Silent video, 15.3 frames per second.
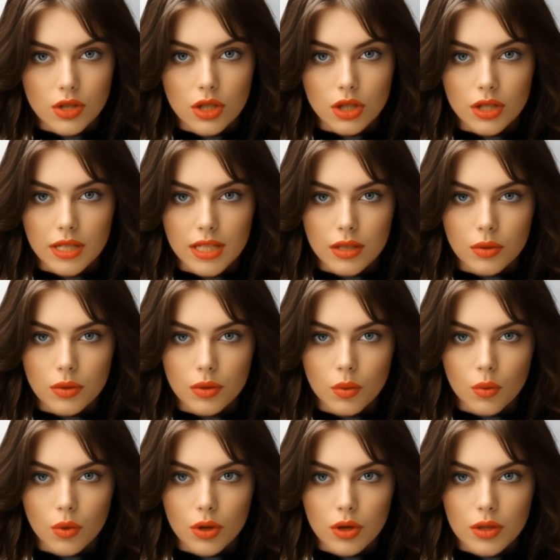journey through the
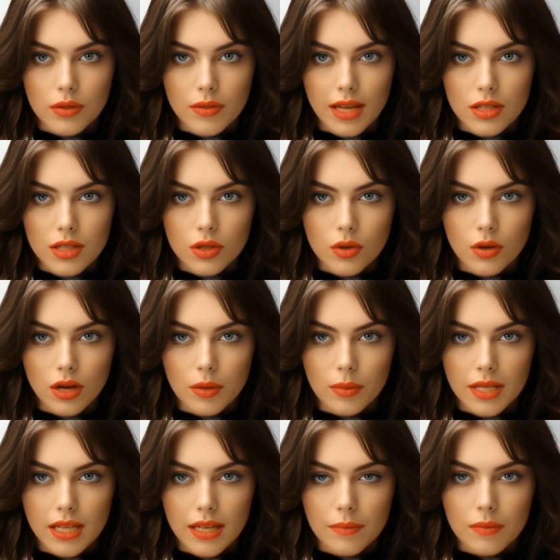world of
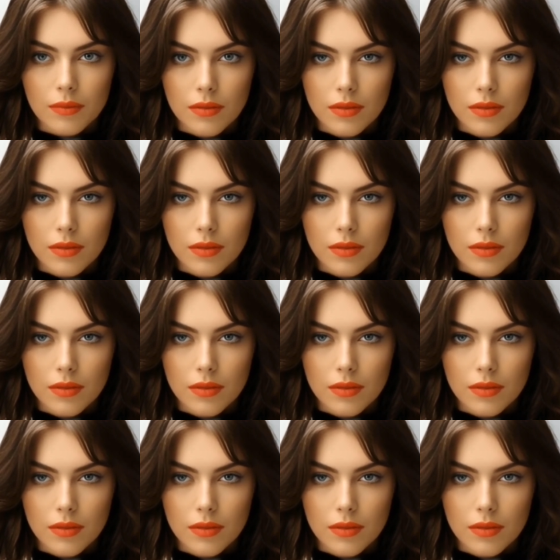gastronomy.